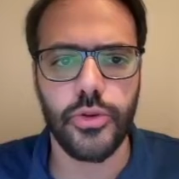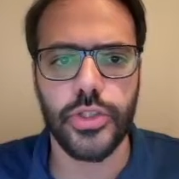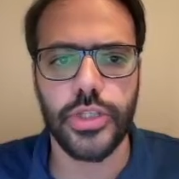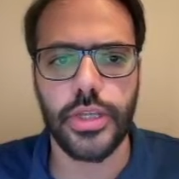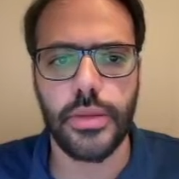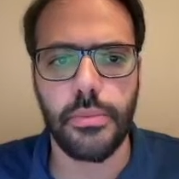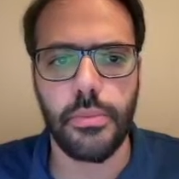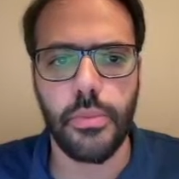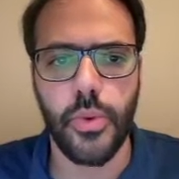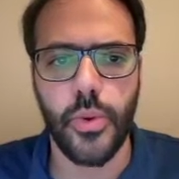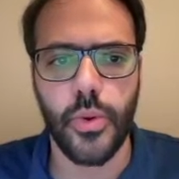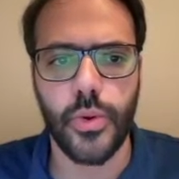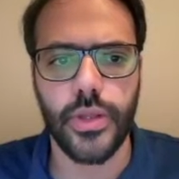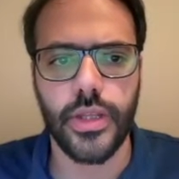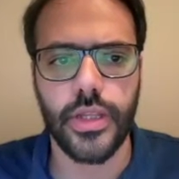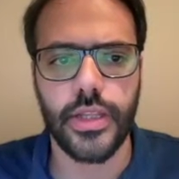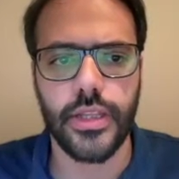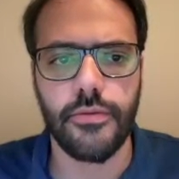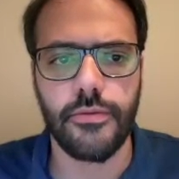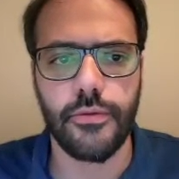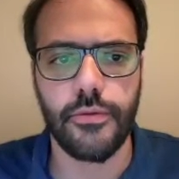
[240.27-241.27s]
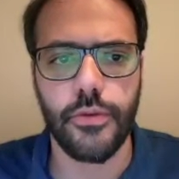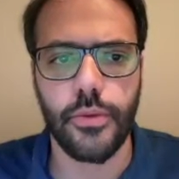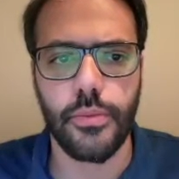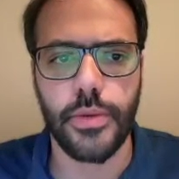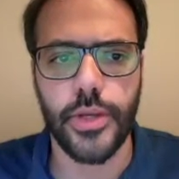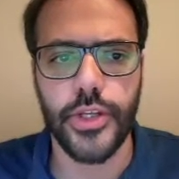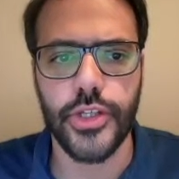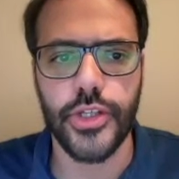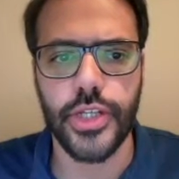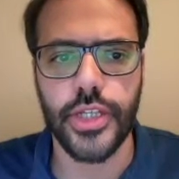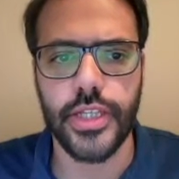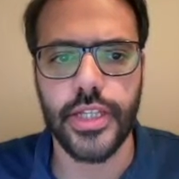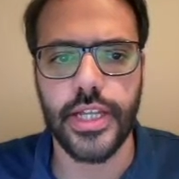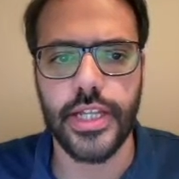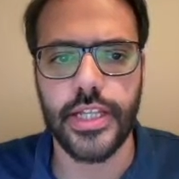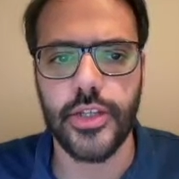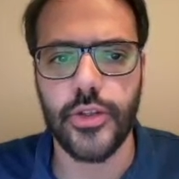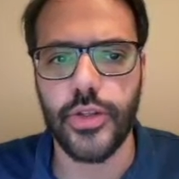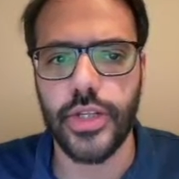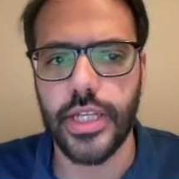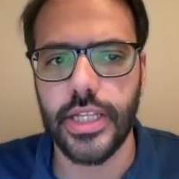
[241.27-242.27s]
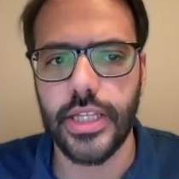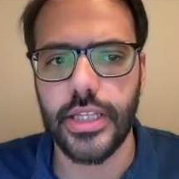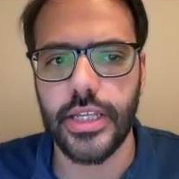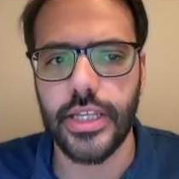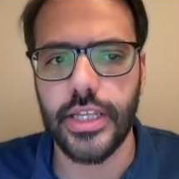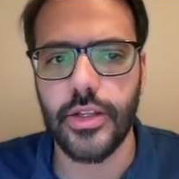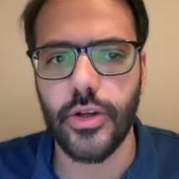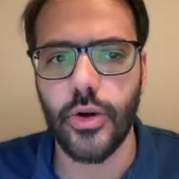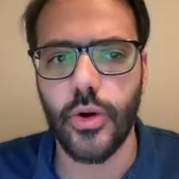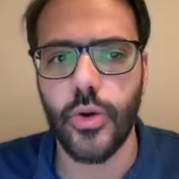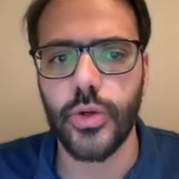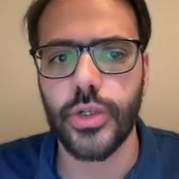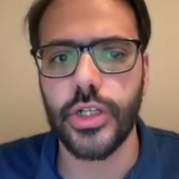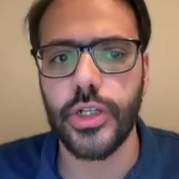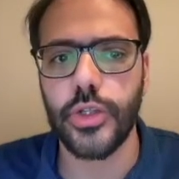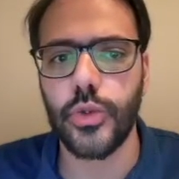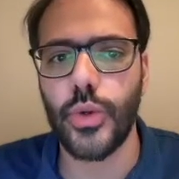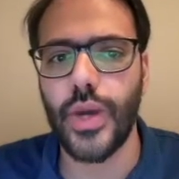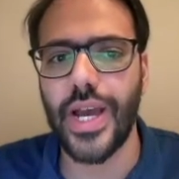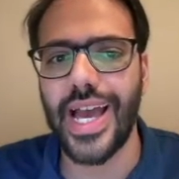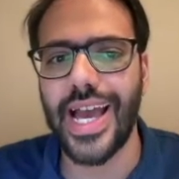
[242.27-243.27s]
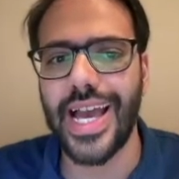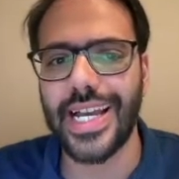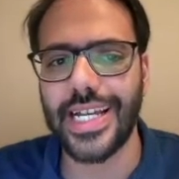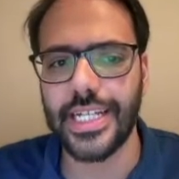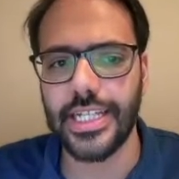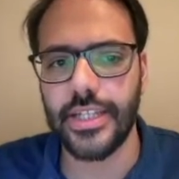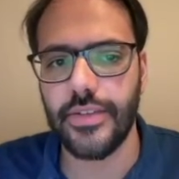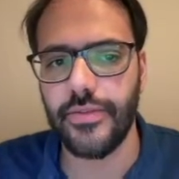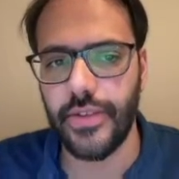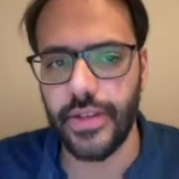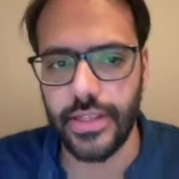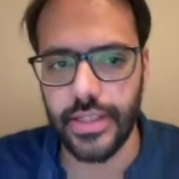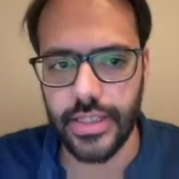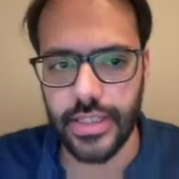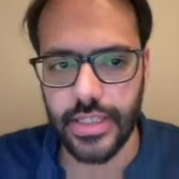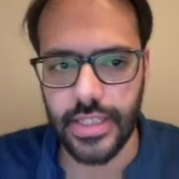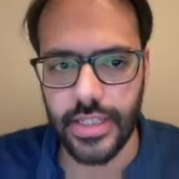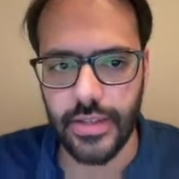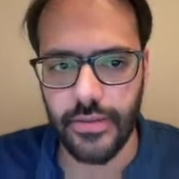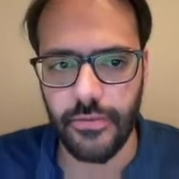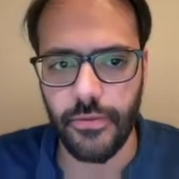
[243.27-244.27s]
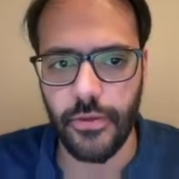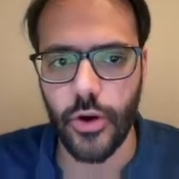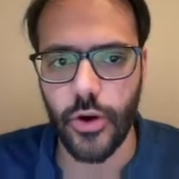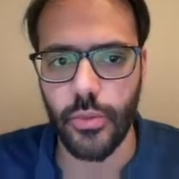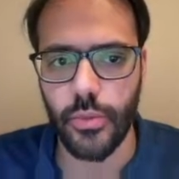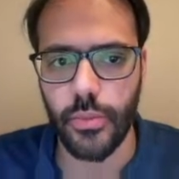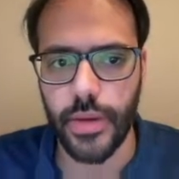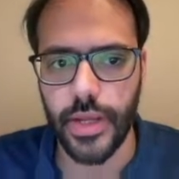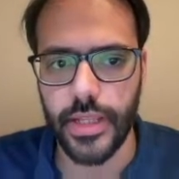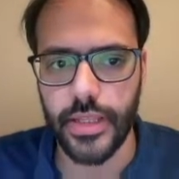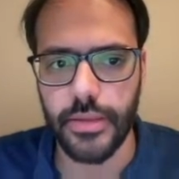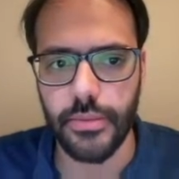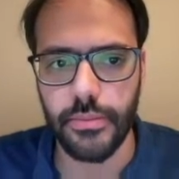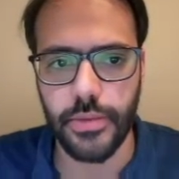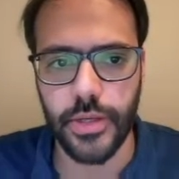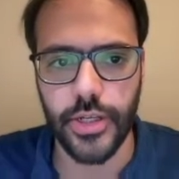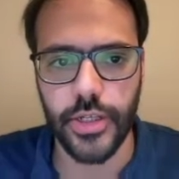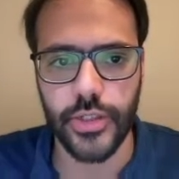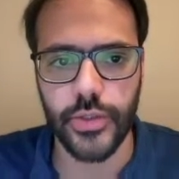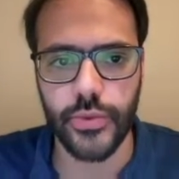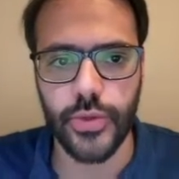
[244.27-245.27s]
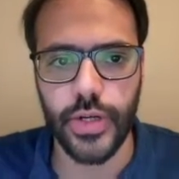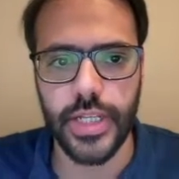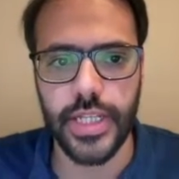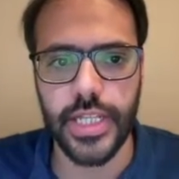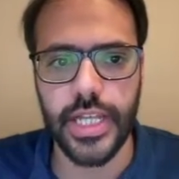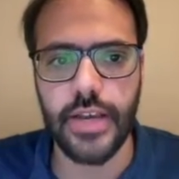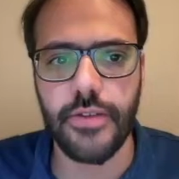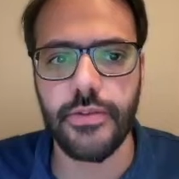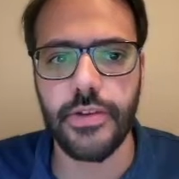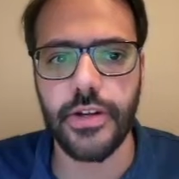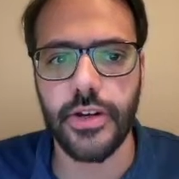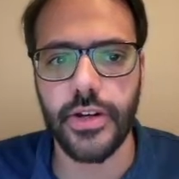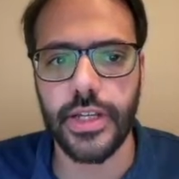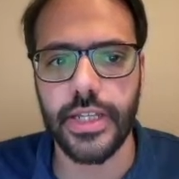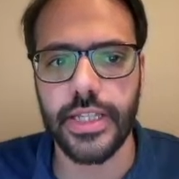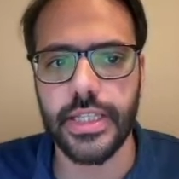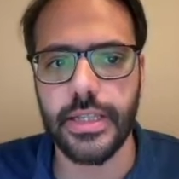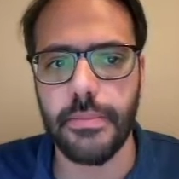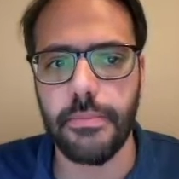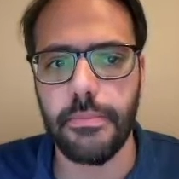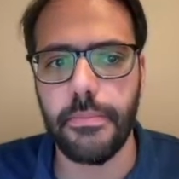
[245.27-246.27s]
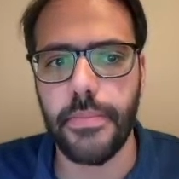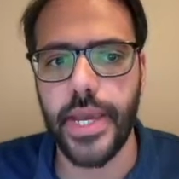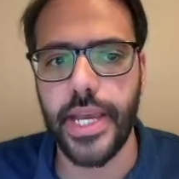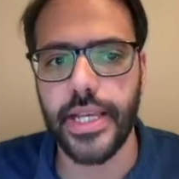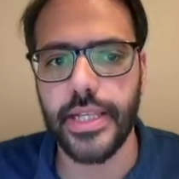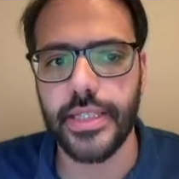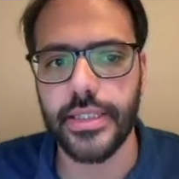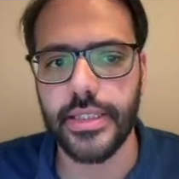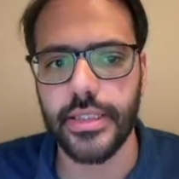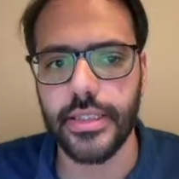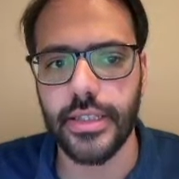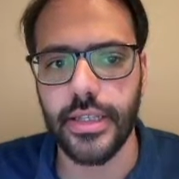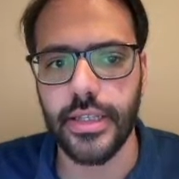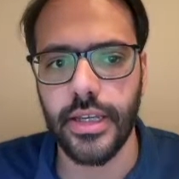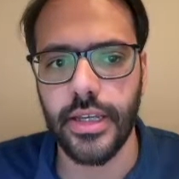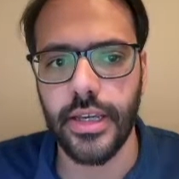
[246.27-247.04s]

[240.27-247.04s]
important information that you need in order to activate this environment, because right now we are in the base